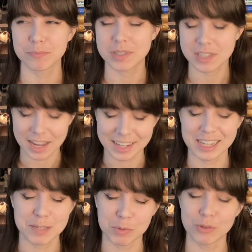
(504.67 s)
setting
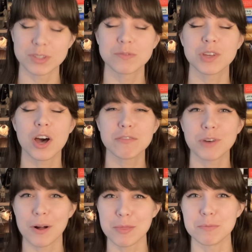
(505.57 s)
explosives off
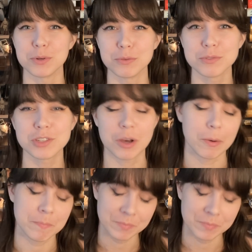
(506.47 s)
on the moon. So